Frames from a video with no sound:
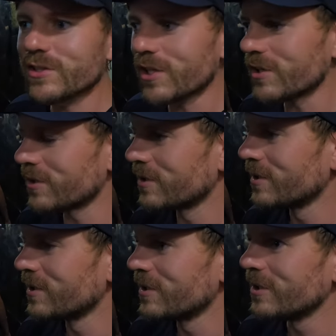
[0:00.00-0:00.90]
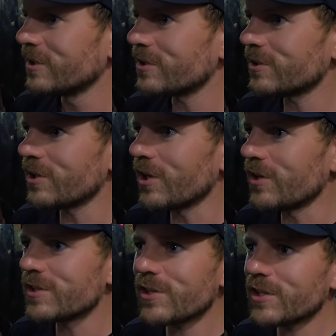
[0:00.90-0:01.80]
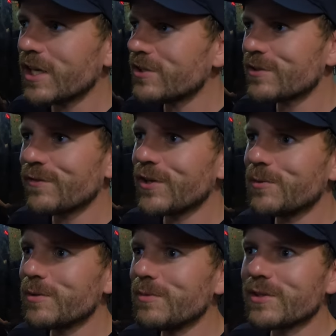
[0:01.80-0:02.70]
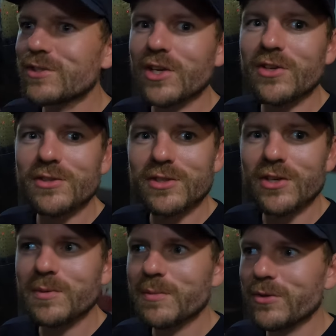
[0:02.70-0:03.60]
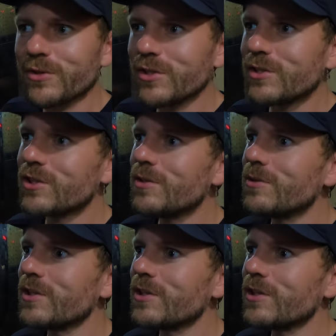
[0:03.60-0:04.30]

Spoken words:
So I don't know. Is it okay just to film him and show people on YouTube?